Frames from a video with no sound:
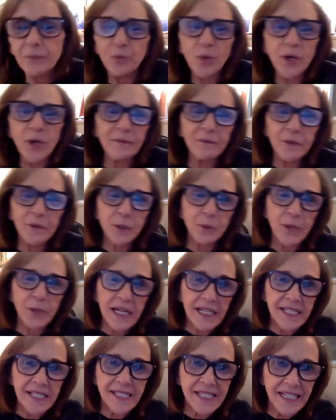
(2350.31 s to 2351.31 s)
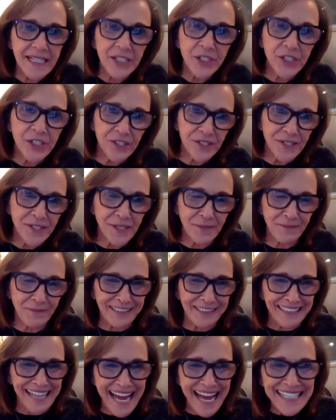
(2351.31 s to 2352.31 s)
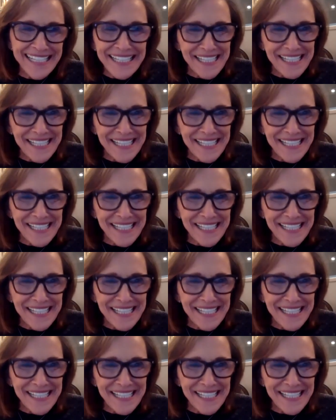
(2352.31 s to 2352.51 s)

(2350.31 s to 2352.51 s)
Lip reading: one of the greatest teachers of the last